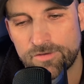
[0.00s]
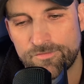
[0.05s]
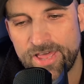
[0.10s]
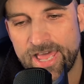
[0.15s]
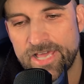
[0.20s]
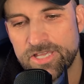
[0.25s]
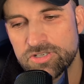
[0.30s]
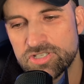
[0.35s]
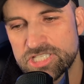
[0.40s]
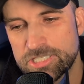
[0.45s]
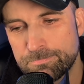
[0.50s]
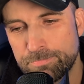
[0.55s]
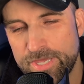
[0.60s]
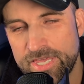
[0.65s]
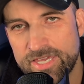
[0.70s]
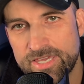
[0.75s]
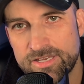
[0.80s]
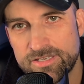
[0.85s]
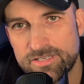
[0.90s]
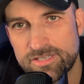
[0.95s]
how you're
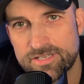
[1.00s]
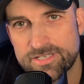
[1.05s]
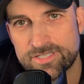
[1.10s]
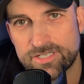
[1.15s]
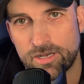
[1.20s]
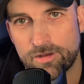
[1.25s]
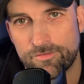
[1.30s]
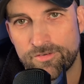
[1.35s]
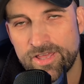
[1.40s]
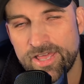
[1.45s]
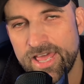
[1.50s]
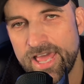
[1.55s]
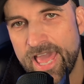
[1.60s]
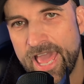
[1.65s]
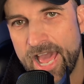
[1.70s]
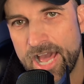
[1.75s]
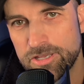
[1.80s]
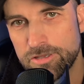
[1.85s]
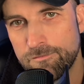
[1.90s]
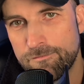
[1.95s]
speaking to yourself,
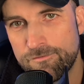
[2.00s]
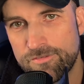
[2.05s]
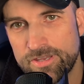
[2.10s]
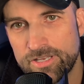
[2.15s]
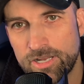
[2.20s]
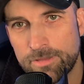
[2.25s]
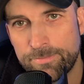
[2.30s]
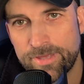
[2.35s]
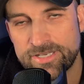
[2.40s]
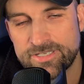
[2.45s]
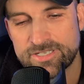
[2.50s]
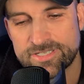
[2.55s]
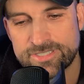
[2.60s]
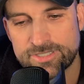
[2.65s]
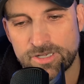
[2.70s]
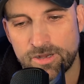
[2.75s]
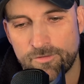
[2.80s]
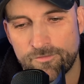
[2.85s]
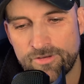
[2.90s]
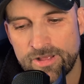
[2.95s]
how you feel about
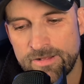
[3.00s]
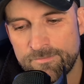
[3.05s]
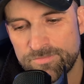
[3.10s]
yourself,